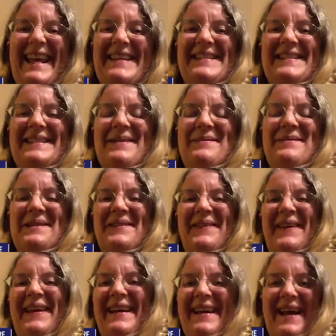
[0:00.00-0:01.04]
Thank you so much
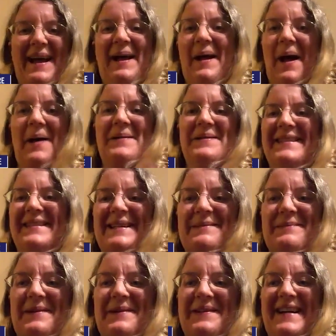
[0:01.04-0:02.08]
for hosting
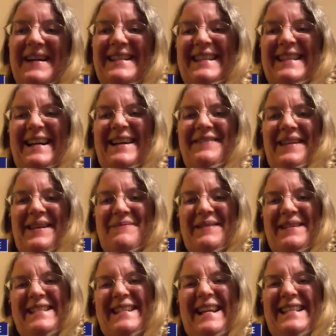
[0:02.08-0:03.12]
and moderating. I really
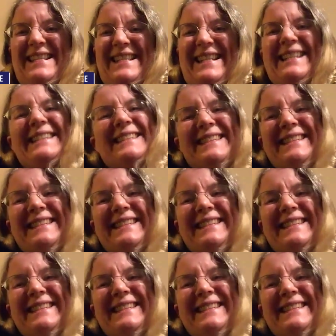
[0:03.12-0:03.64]
appreciate it.